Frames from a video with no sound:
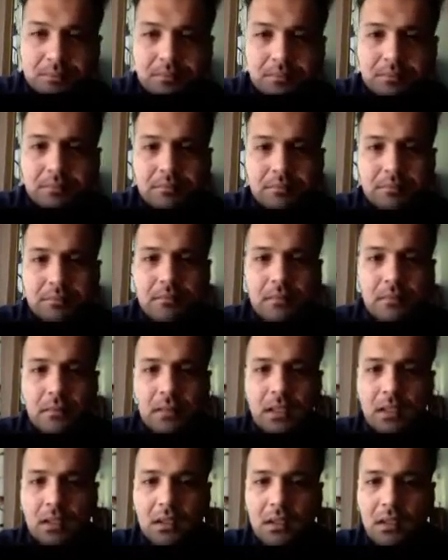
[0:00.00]

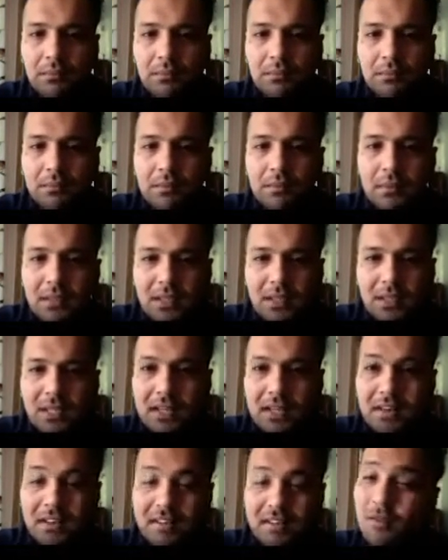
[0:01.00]
And this was
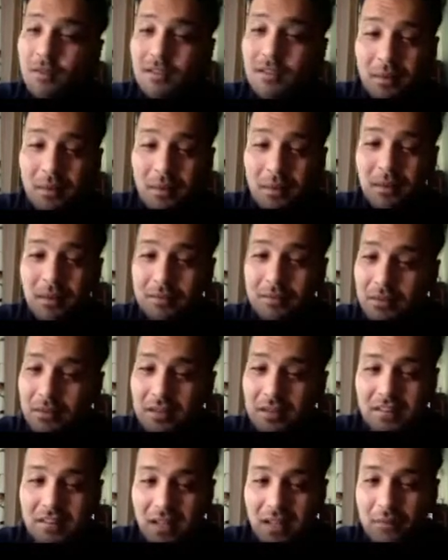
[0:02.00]
a first time we
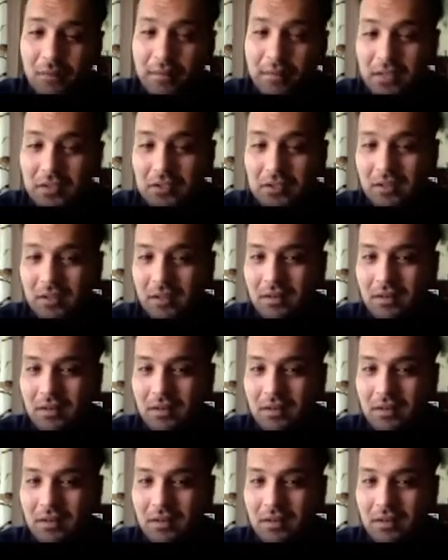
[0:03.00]
actually did rammed earth.